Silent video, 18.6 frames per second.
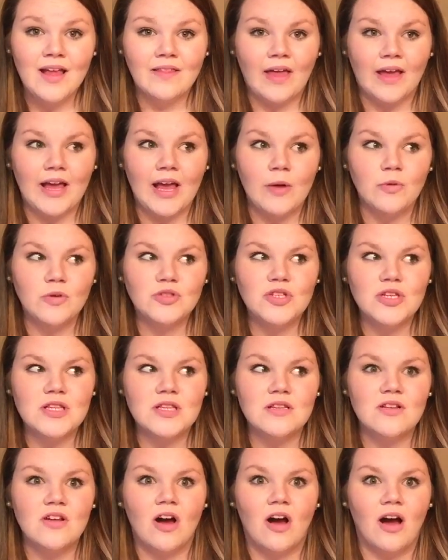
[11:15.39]
Like, it was just
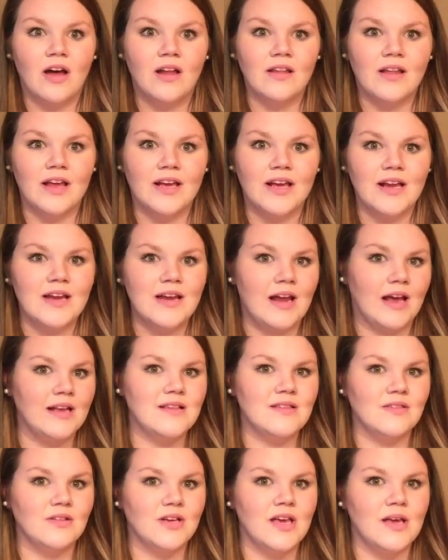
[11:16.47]
not like a
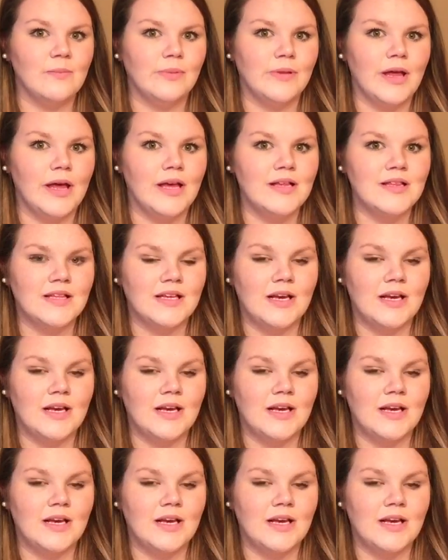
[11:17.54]
nice looking place.